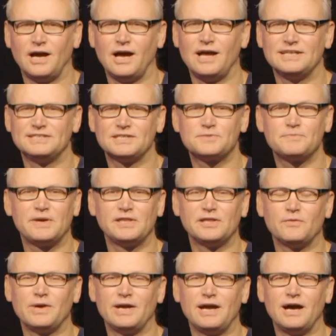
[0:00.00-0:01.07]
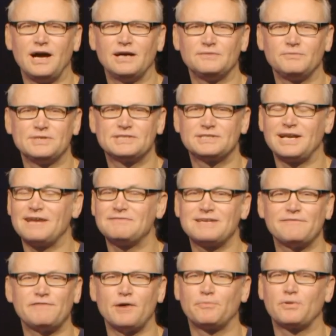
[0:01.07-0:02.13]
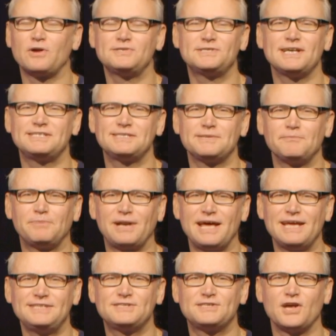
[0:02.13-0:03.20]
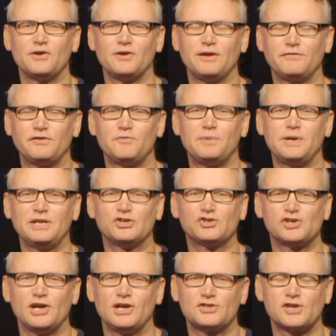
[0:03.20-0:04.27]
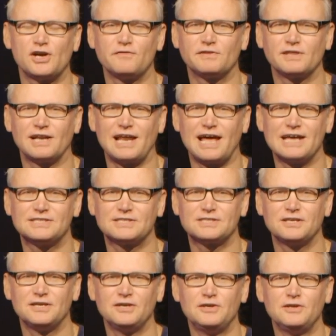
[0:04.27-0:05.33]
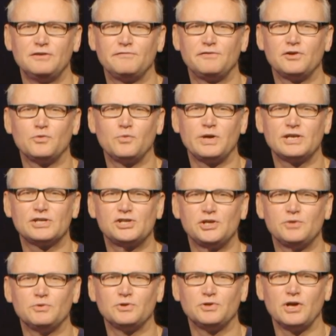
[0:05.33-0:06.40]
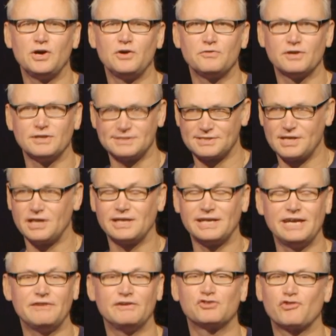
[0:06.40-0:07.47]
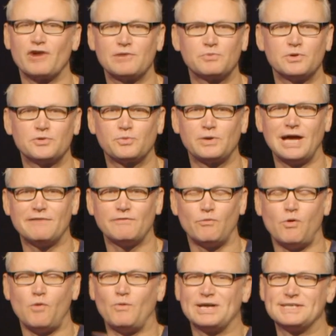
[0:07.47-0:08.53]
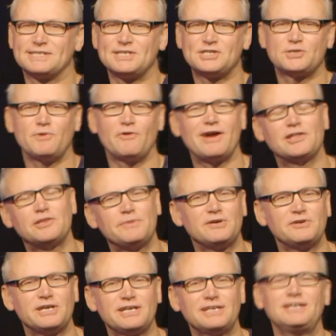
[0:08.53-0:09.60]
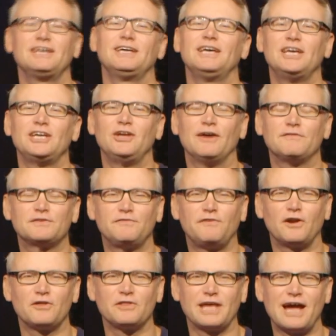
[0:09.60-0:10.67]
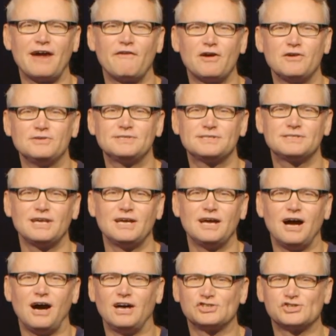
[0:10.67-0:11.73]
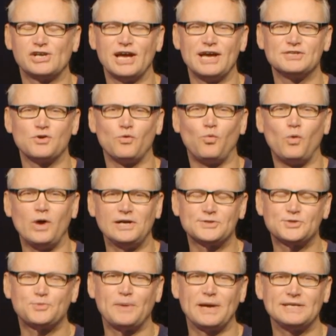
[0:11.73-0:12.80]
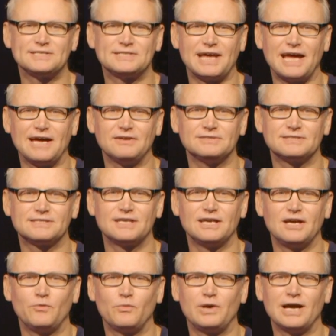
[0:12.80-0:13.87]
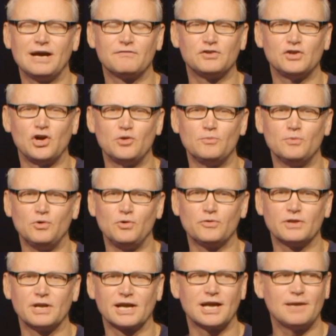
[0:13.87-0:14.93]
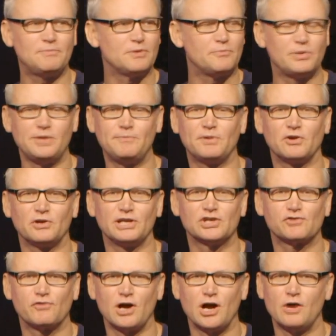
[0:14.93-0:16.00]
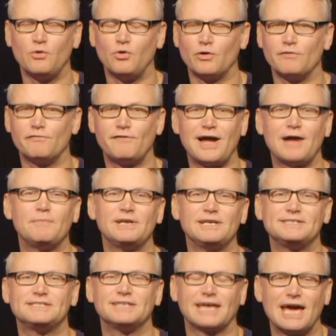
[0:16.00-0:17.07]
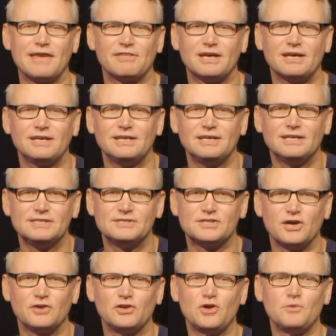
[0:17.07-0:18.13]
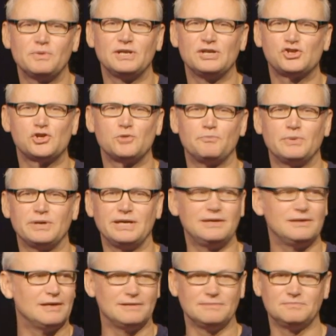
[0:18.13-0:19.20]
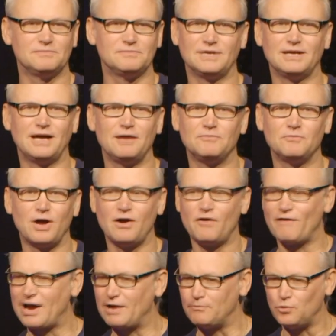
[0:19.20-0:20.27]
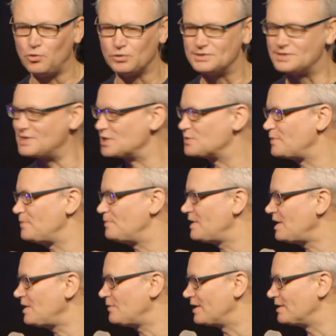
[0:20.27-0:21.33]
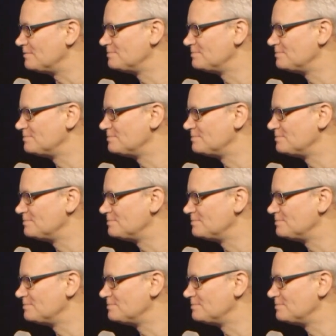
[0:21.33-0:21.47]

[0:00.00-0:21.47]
Uh, it does mean that we, are, we still have to have our processes in place. So if you've been at church over the last few weeks, you will know that certainly here at Tredworth, we have a one way system around the building. You have to follow the arrows. Our chairs are well spaced out. We have no more than a couple of people on each row or a family together. So nobody should be um, around more than six people anyway.